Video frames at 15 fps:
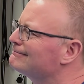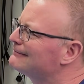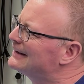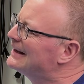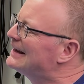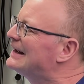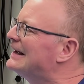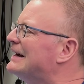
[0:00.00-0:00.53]

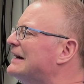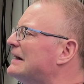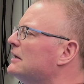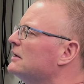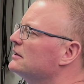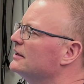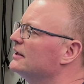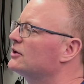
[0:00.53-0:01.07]
yeah,
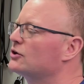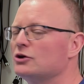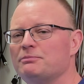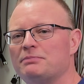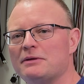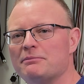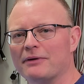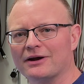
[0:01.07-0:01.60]
it could
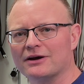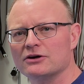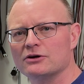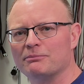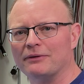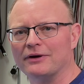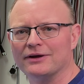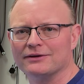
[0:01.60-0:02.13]
be better,
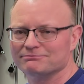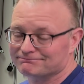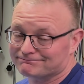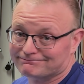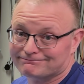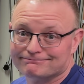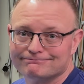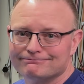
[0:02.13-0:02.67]
but,
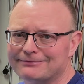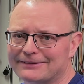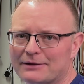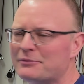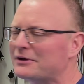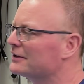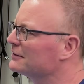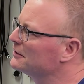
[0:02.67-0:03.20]
I
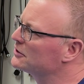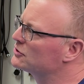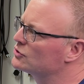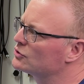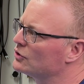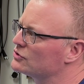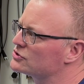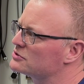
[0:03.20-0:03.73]
mean, it could
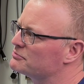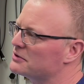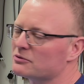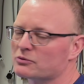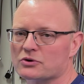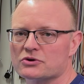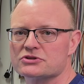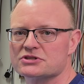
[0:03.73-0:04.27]
also be
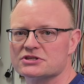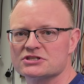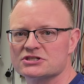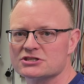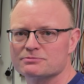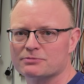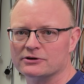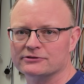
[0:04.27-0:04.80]
worse. This is
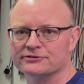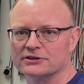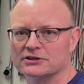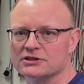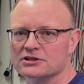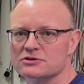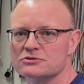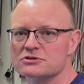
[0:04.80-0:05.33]
perfectly
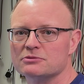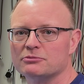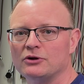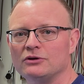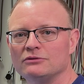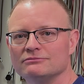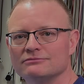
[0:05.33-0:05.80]
usable.